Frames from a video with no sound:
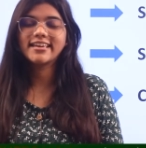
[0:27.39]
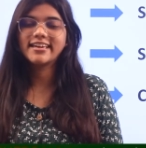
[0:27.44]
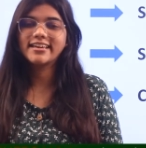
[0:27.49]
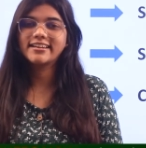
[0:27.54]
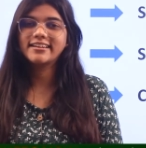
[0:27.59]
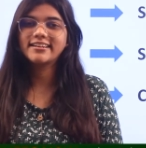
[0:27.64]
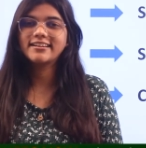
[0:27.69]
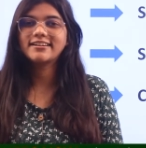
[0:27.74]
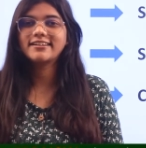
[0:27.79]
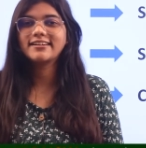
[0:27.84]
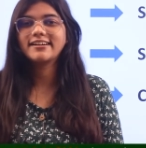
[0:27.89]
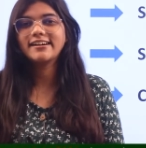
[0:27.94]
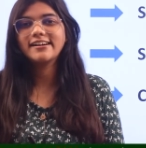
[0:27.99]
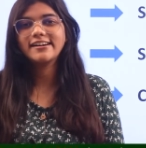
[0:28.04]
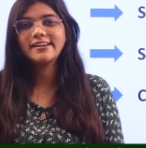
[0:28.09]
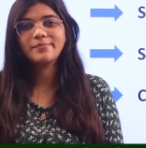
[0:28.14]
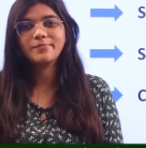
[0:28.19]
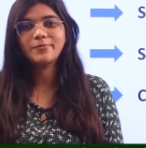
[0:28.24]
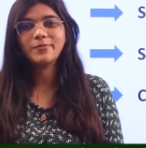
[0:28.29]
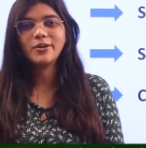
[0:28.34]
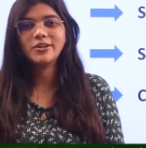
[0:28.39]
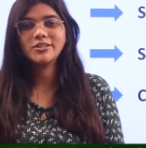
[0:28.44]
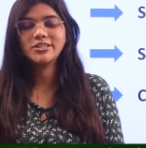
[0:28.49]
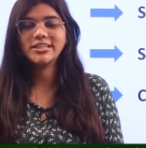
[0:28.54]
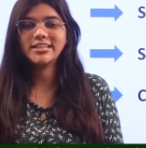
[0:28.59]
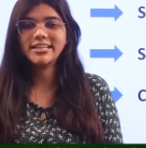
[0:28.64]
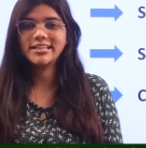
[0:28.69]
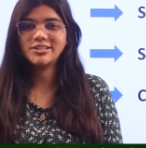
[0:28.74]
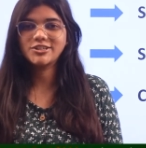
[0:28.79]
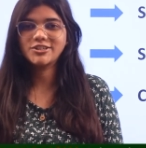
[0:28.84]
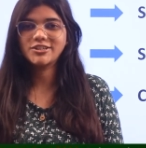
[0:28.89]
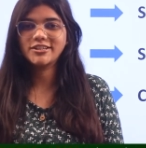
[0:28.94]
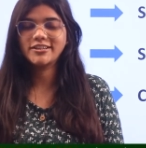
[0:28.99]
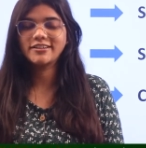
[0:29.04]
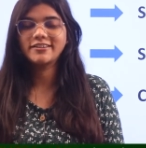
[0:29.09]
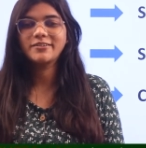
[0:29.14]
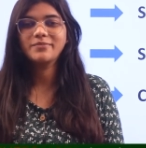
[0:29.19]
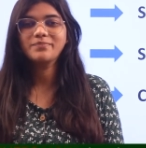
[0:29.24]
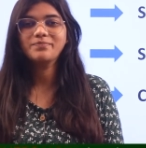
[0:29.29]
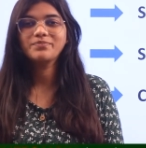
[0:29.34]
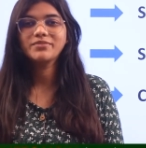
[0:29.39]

in a project engineer.